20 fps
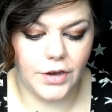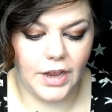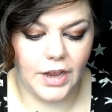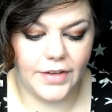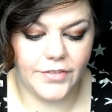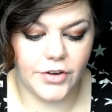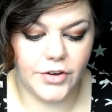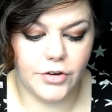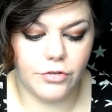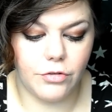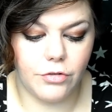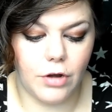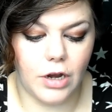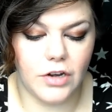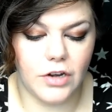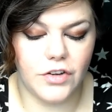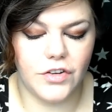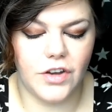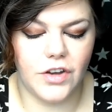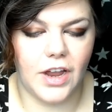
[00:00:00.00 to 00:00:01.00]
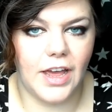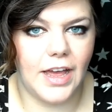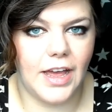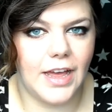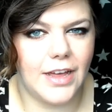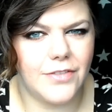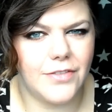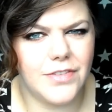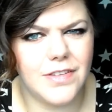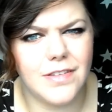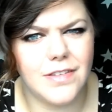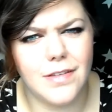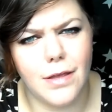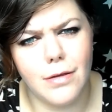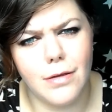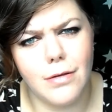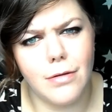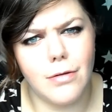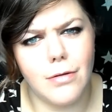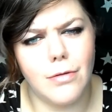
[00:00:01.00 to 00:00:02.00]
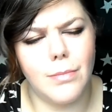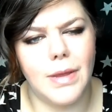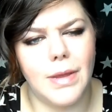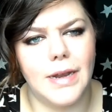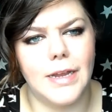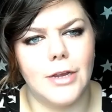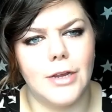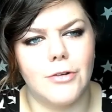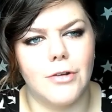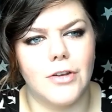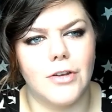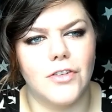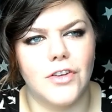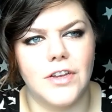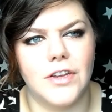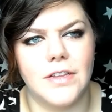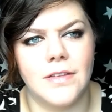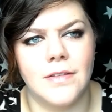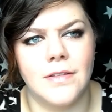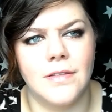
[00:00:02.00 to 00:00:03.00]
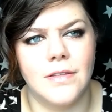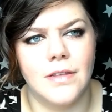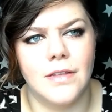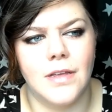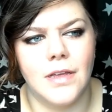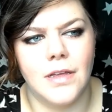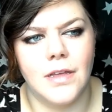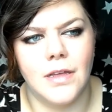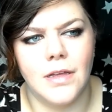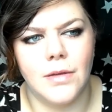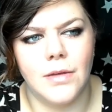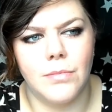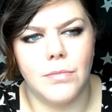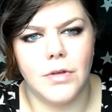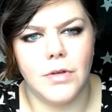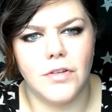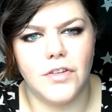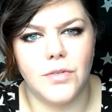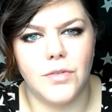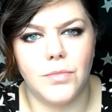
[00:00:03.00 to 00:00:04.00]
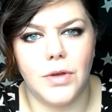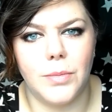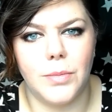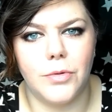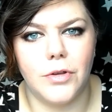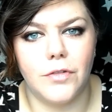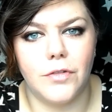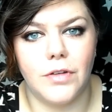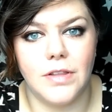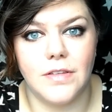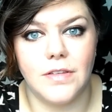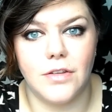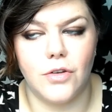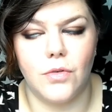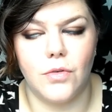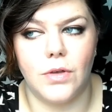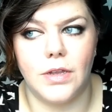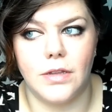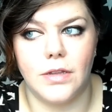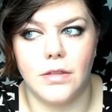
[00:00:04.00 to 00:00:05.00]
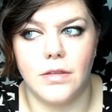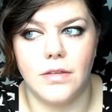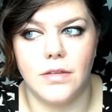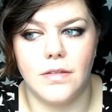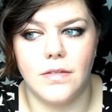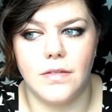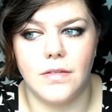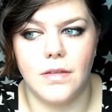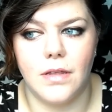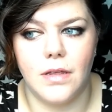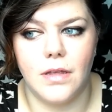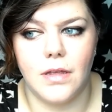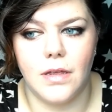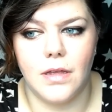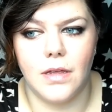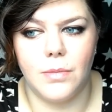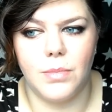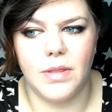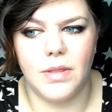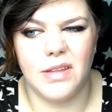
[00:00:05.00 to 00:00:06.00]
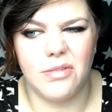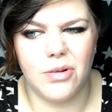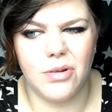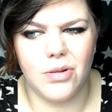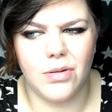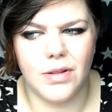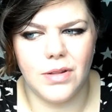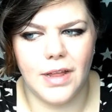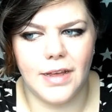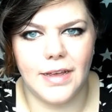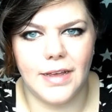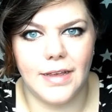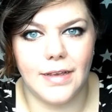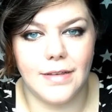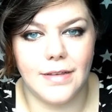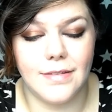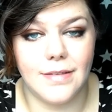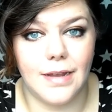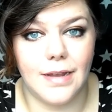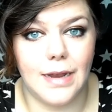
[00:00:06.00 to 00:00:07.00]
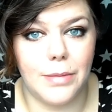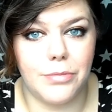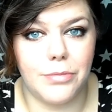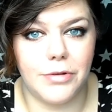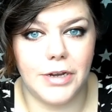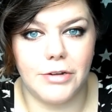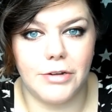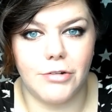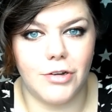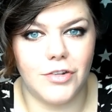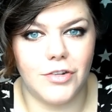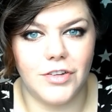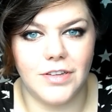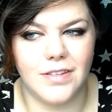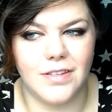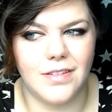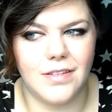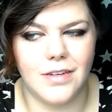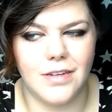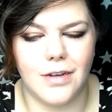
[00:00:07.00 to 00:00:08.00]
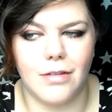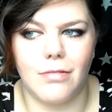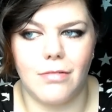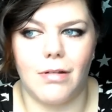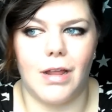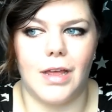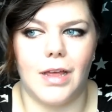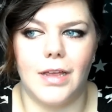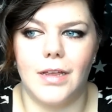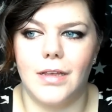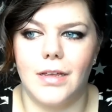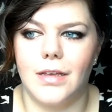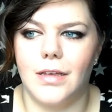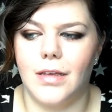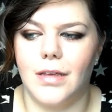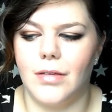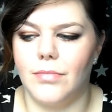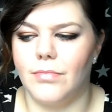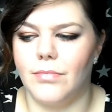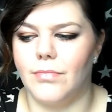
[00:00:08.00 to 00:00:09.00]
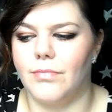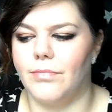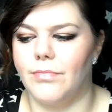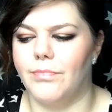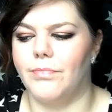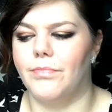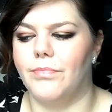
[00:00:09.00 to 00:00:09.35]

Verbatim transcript: Do you have a crush? I have so many crushes, much to my boyfriend's annoyance. But they're all like celebrity crushes, you know, like